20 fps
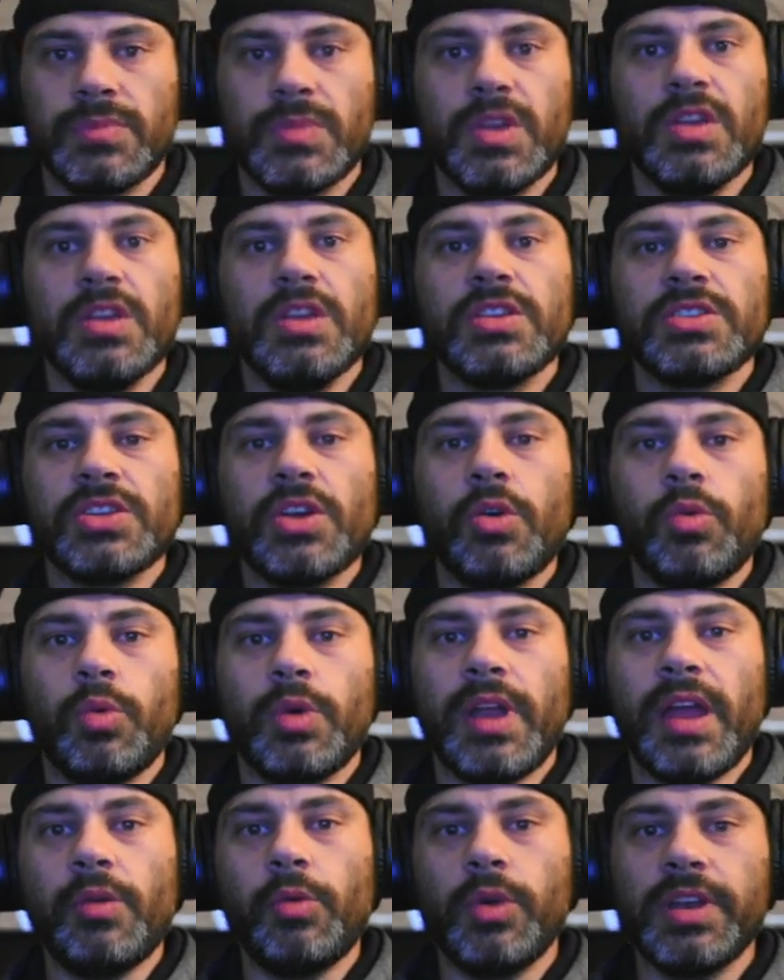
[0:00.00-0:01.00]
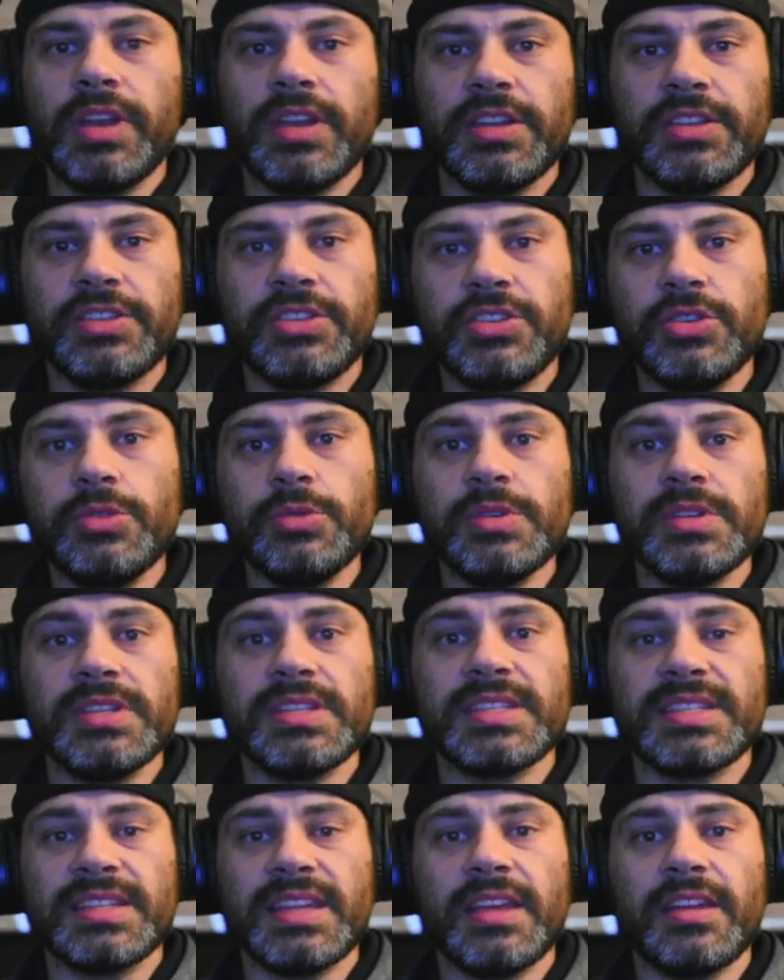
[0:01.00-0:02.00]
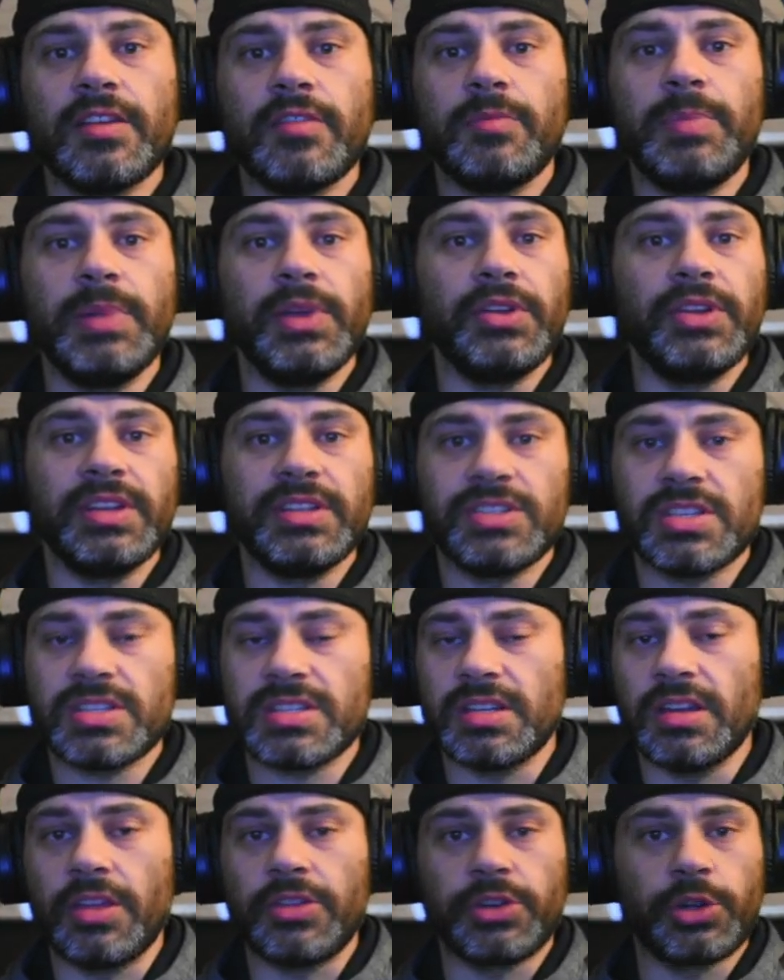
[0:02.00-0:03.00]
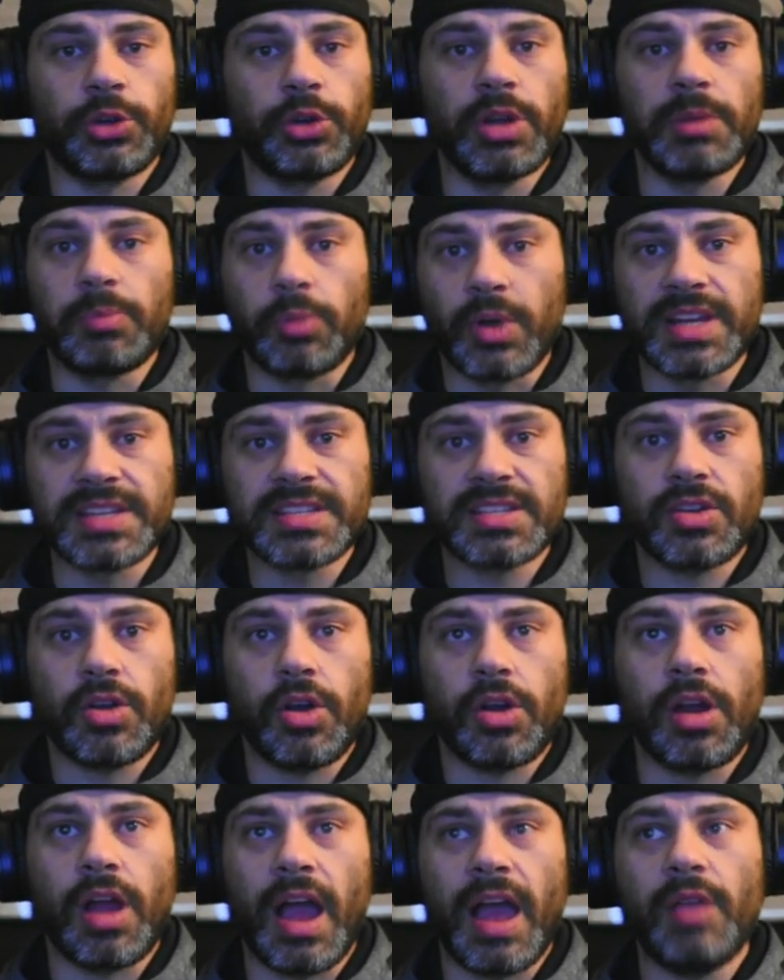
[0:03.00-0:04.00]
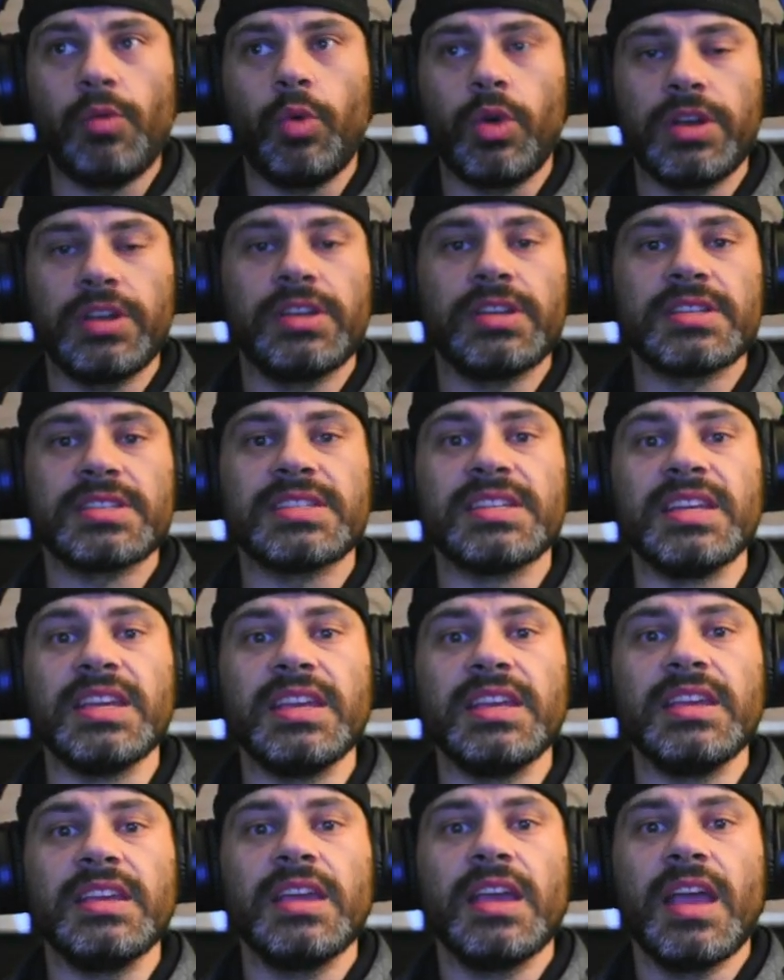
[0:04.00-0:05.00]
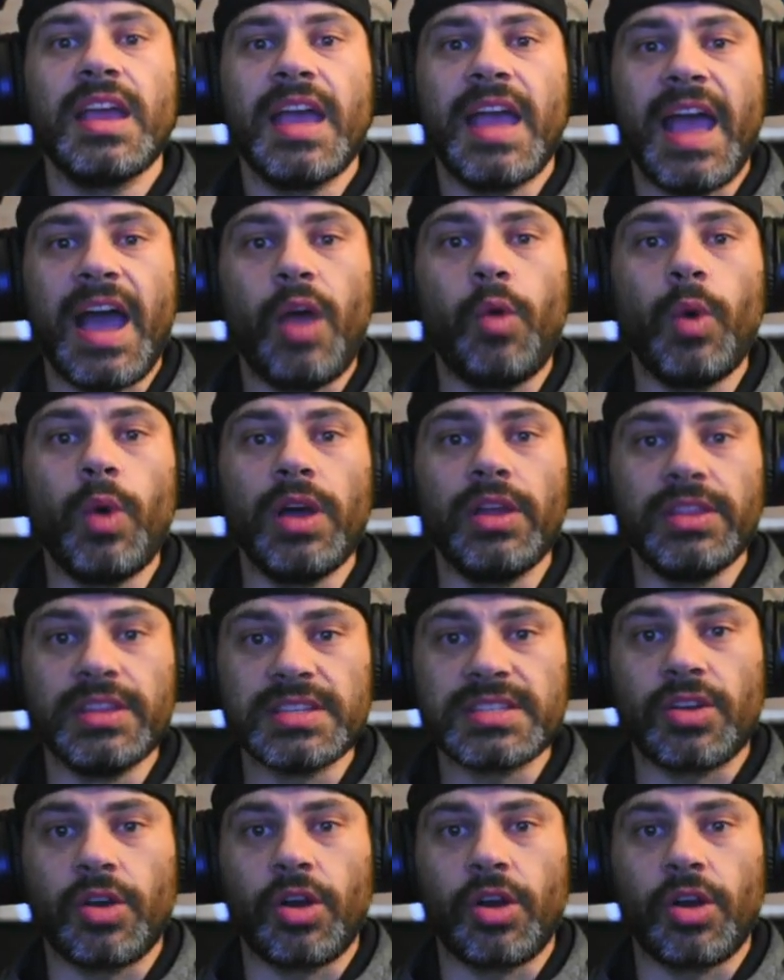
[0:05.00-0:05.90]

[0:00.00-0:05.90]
So what I wanted to do, instead of building just another grip race car, I wanted to see how well this car